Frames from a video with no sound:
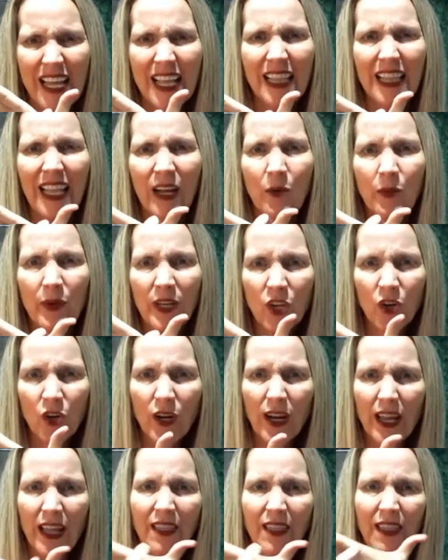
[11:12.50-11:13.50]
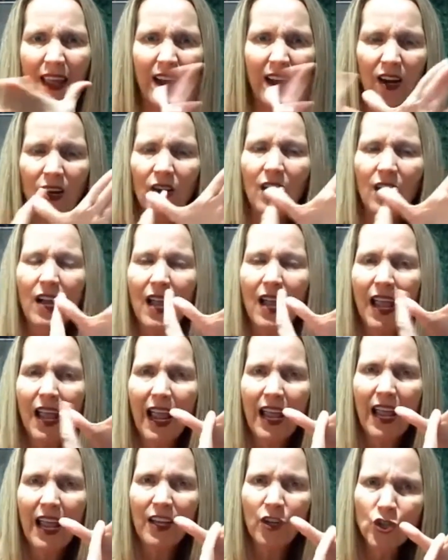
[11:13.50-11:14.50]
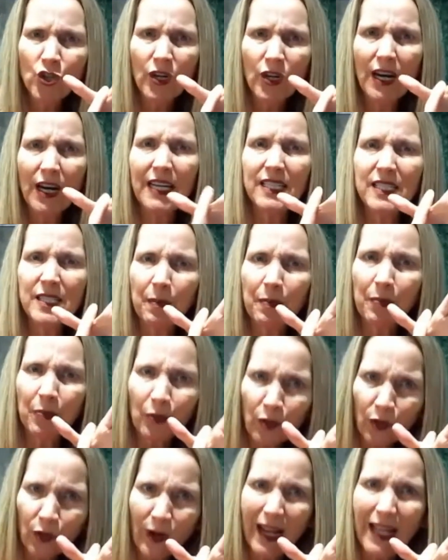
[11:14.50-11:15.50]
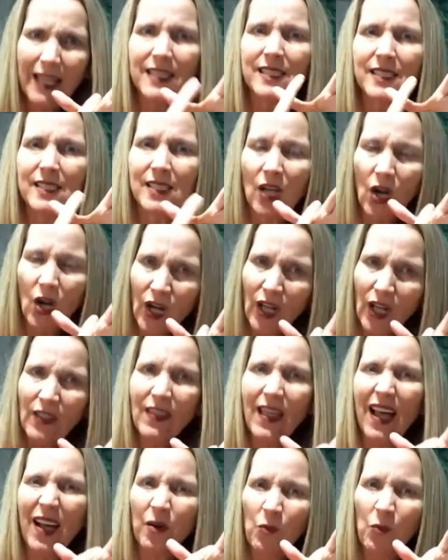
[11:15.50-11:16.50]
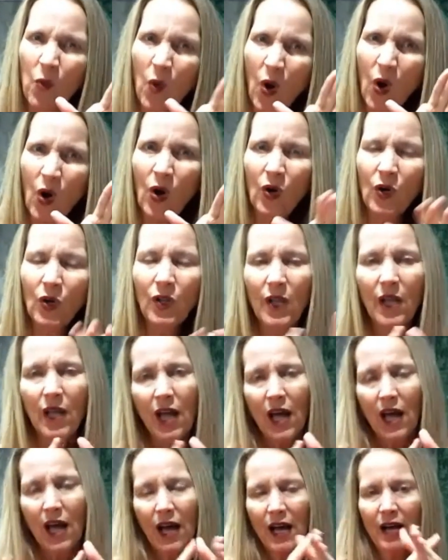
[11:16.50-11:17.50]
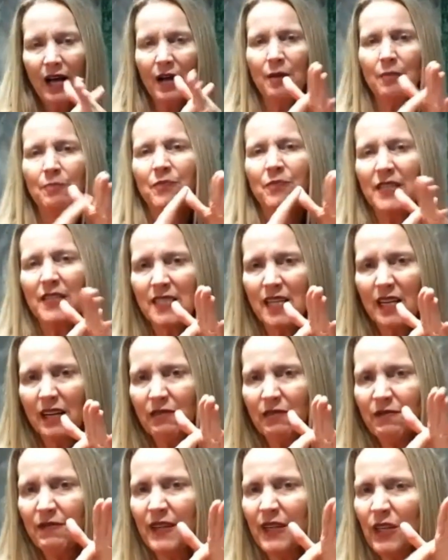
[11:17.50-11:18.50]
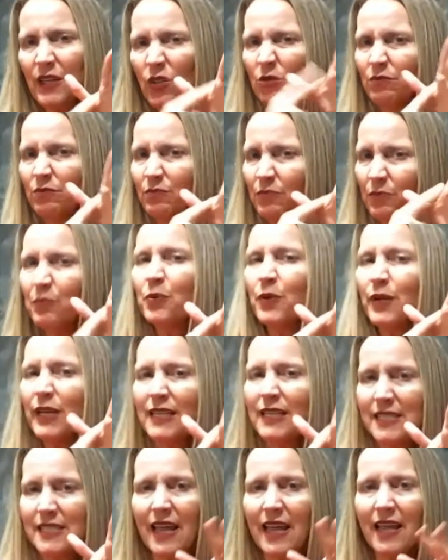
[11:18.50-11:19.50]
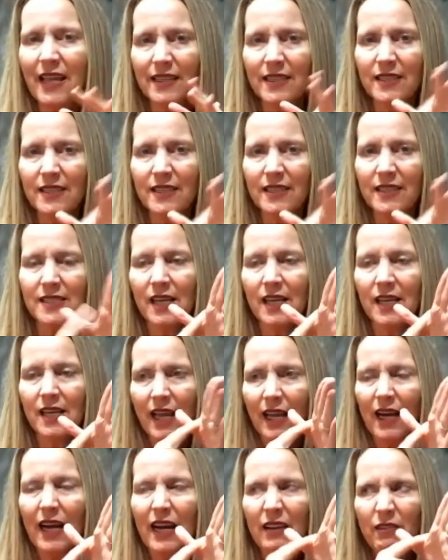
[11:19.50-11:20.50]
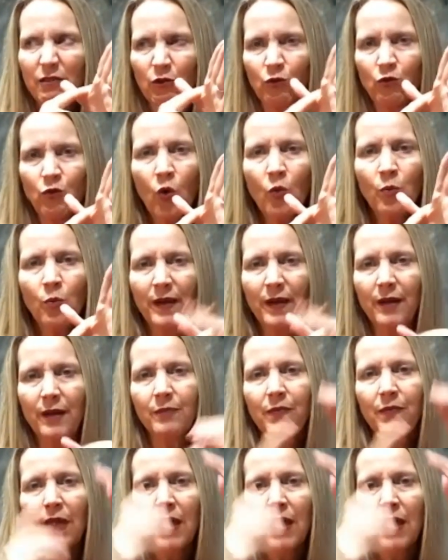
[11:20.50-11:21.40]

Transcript: Like when you're in there and you're trying to press on that wall, it's going to feel pretty tense, kind of ropey.